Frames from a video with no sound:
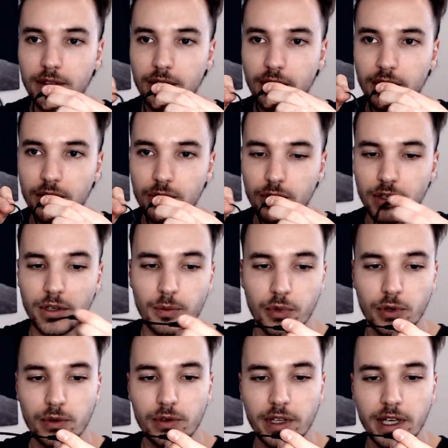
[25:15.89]
you're going to pull
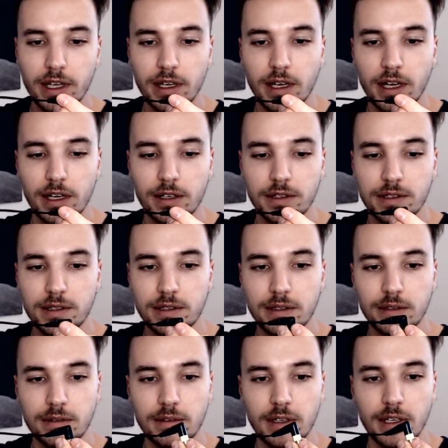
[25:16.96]
that and
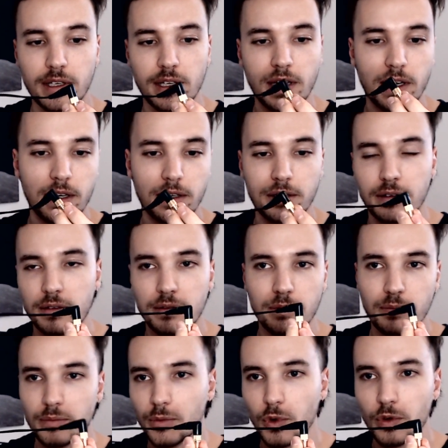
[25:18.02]
it can't
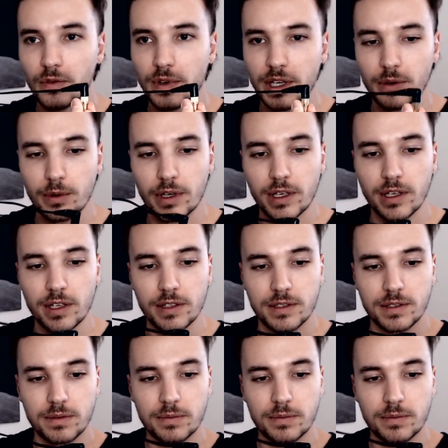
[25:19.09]
move anywhere. It's